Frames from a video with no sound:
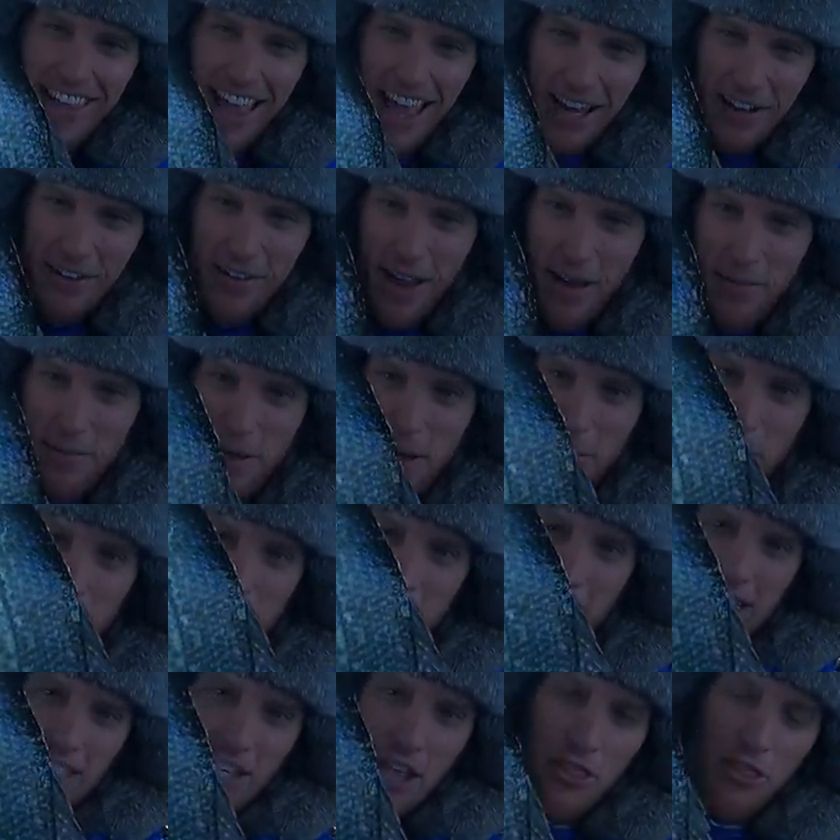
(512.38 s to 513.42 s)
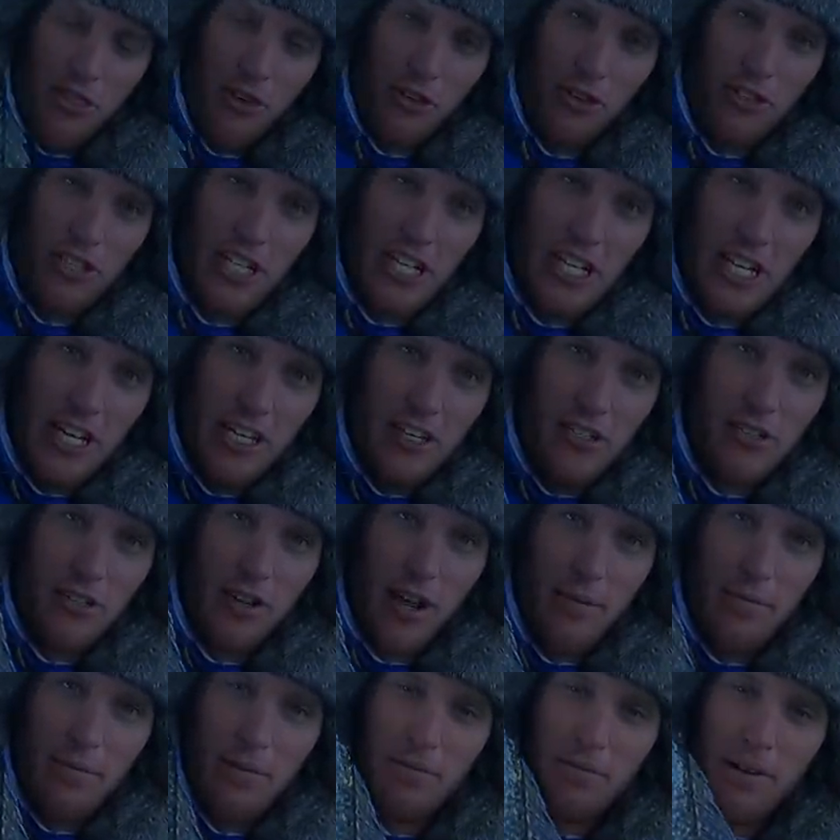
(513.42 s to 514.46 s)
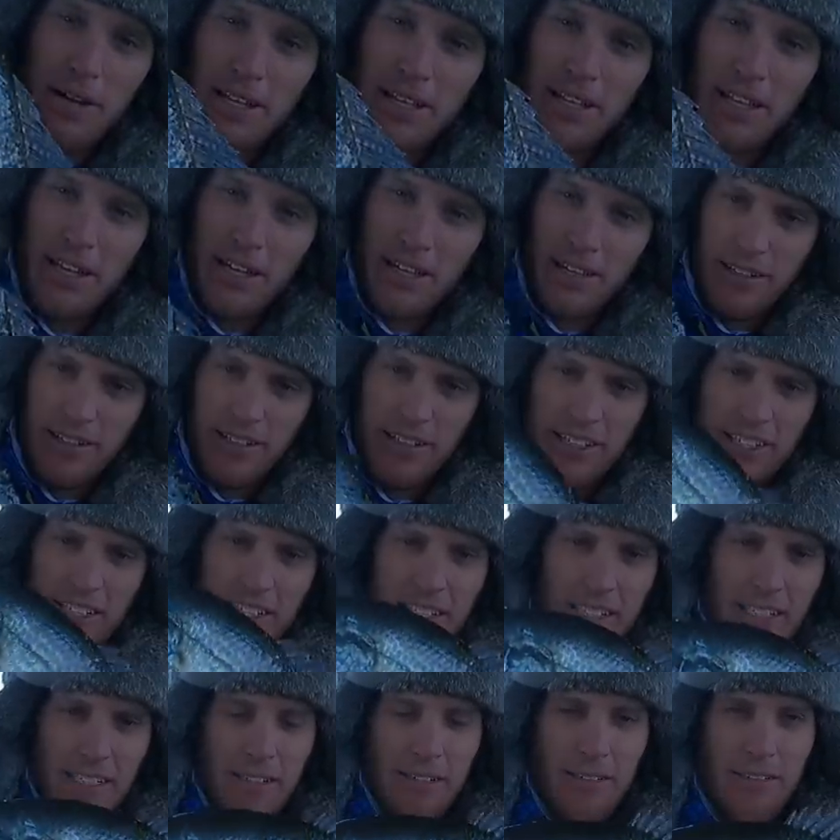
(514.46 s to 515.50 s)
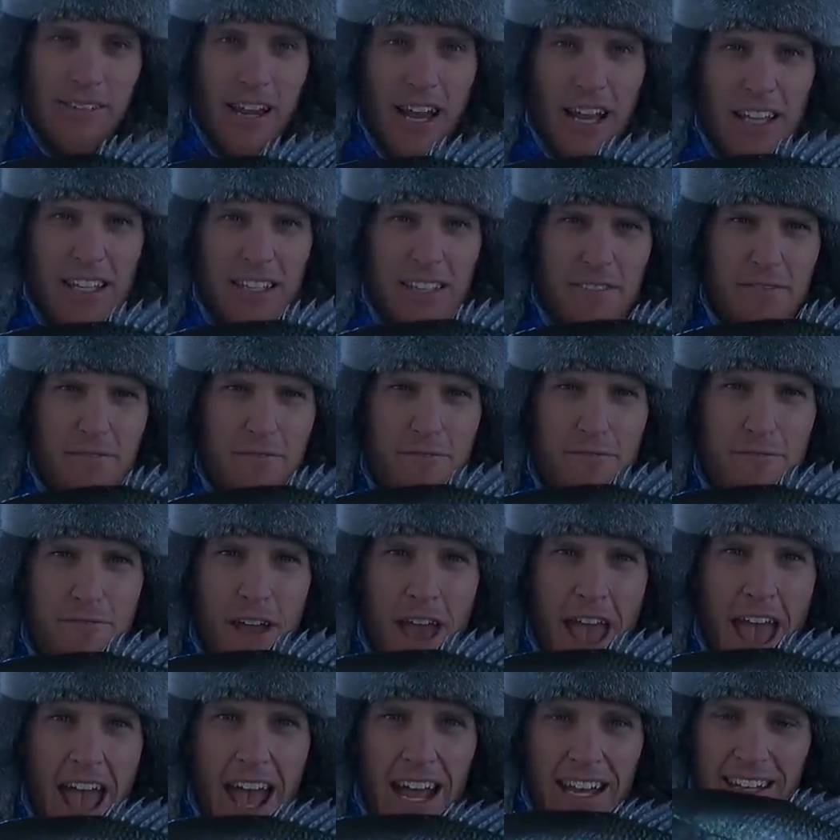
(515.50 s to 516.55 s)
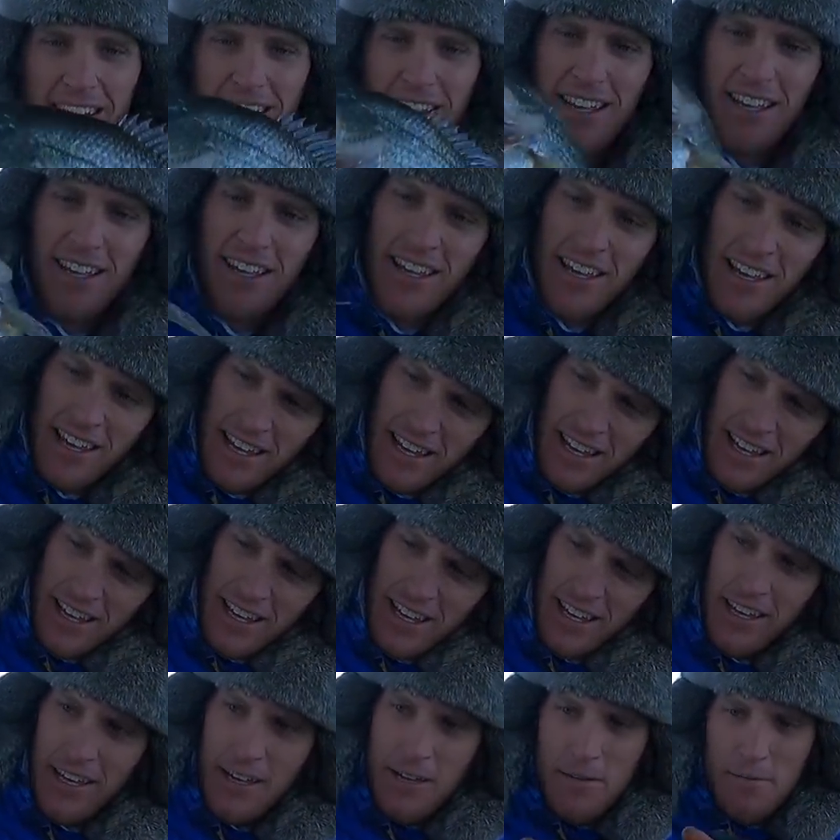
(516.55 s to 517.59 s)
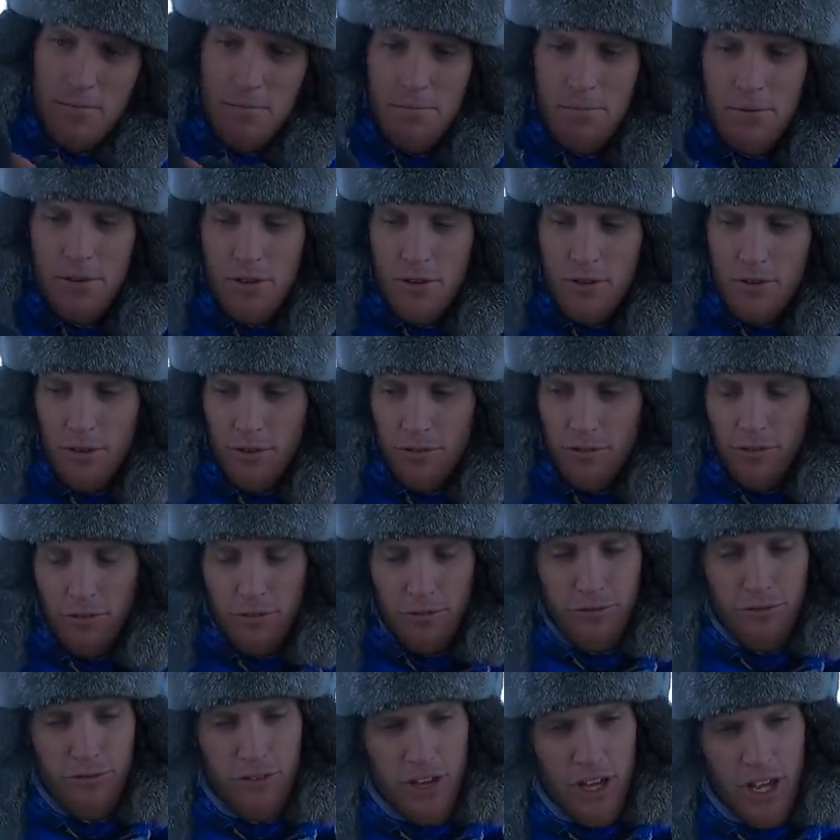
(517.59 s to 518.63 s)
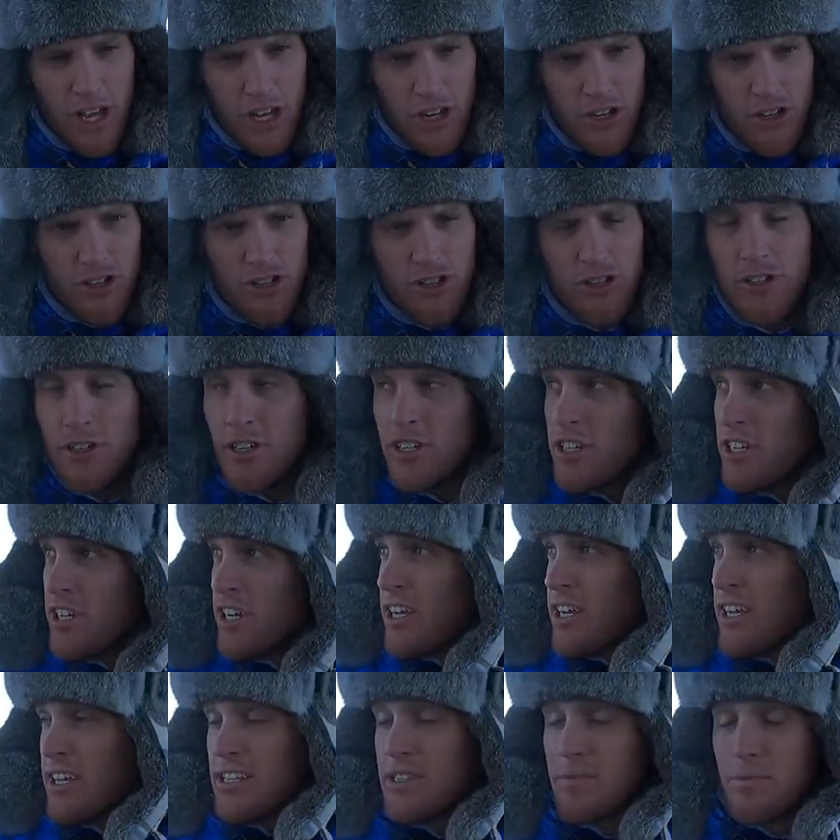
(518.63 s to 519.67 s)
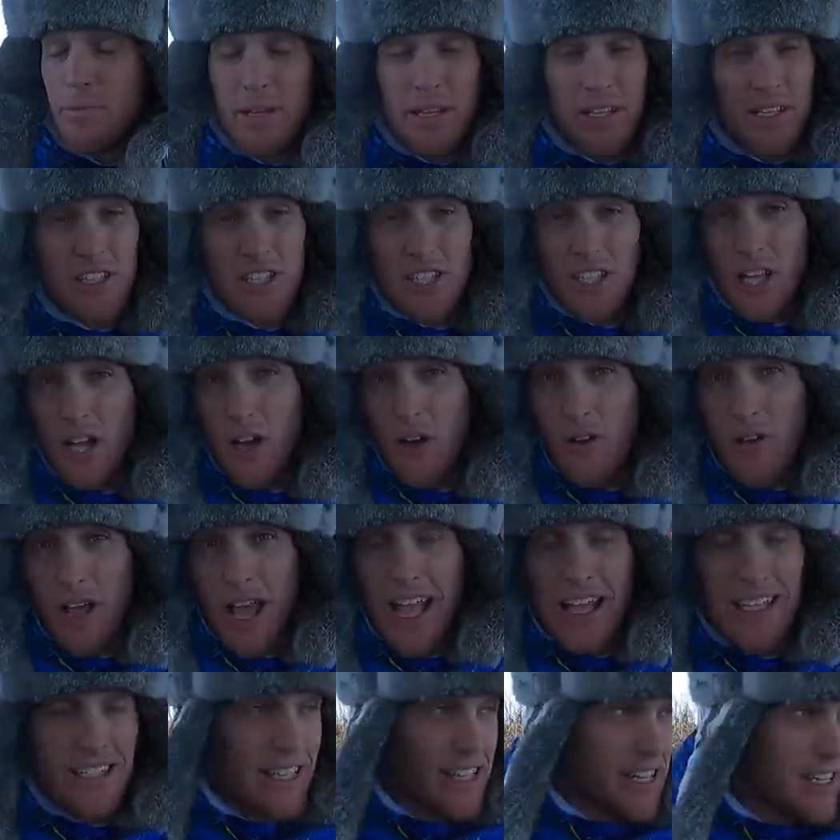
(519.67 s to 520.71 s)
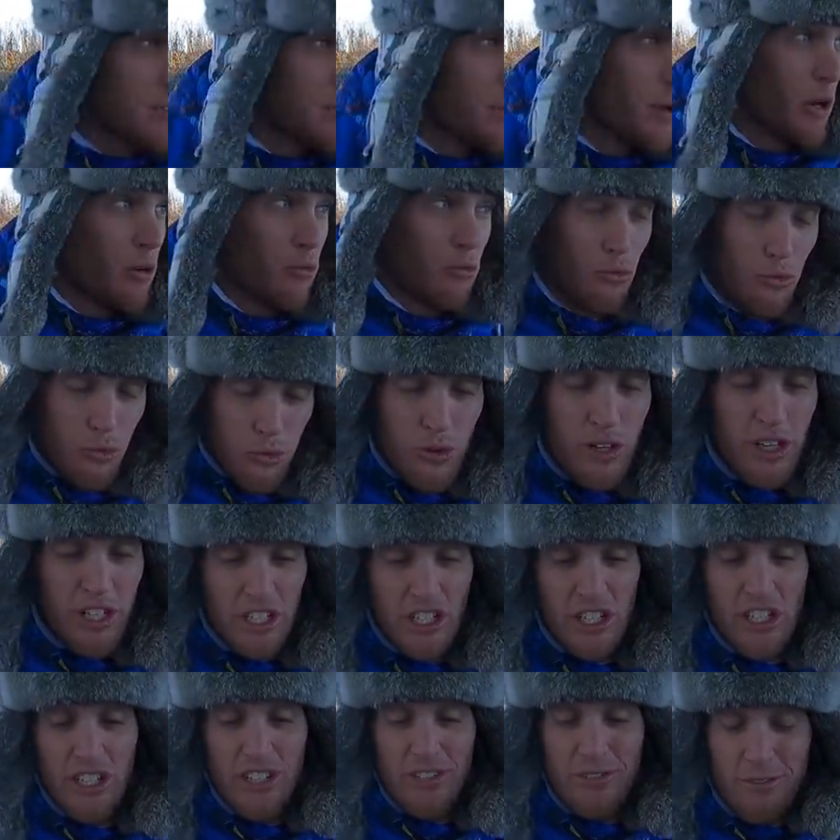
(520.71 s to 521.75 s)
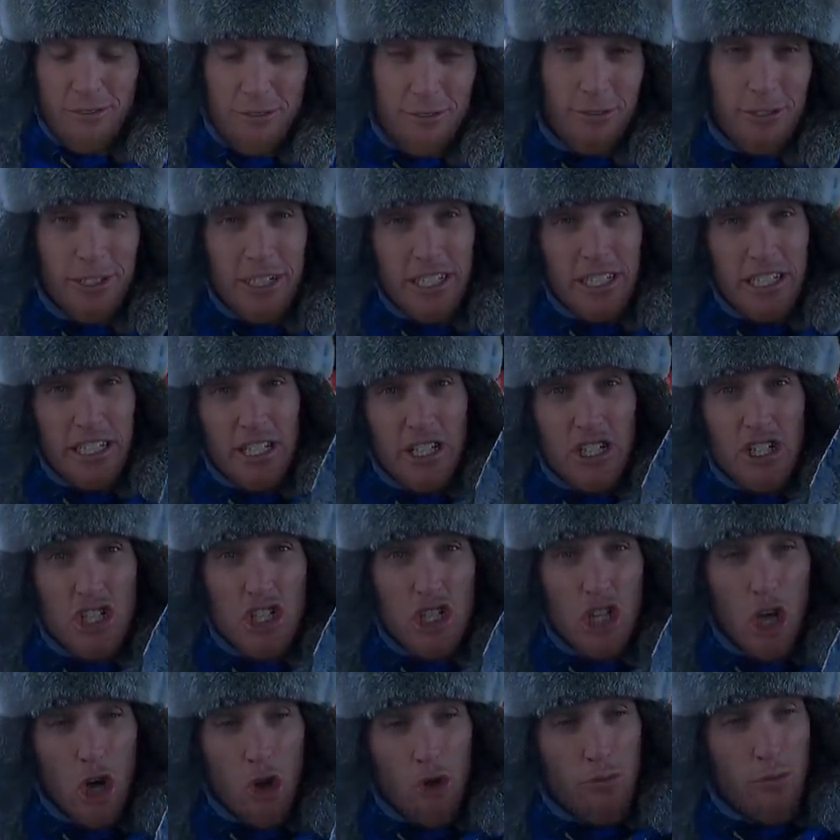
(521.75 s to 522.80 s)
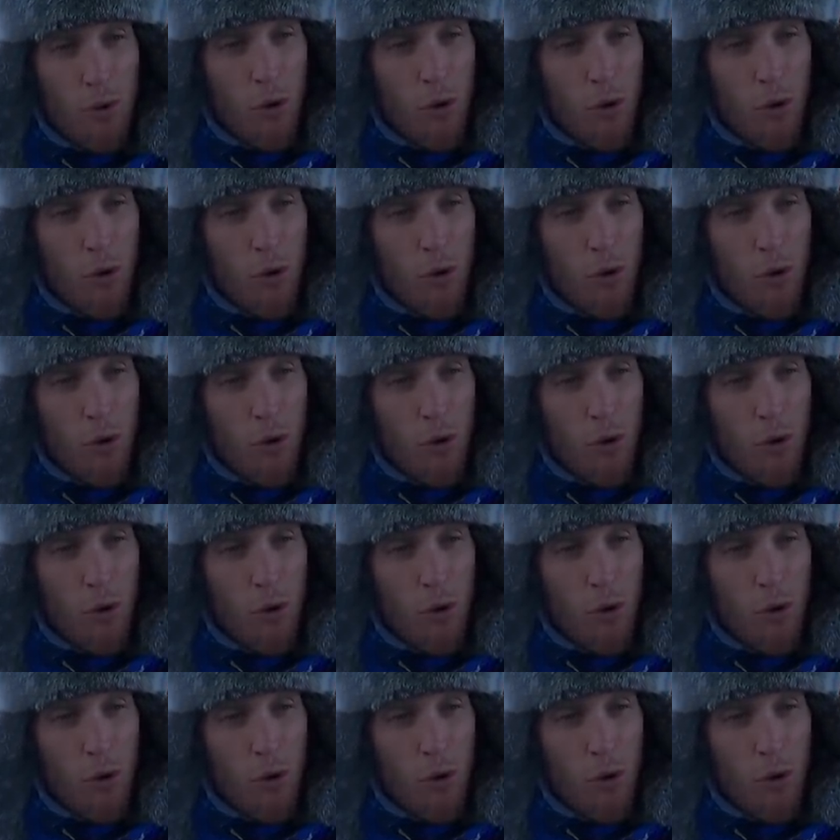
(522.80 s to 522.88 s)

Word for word: at that crappie. I'll bet that's a 13 inch crappie right there. Nice and fat. Beautiful fish. It's been slow, guys. It has been a really, really slow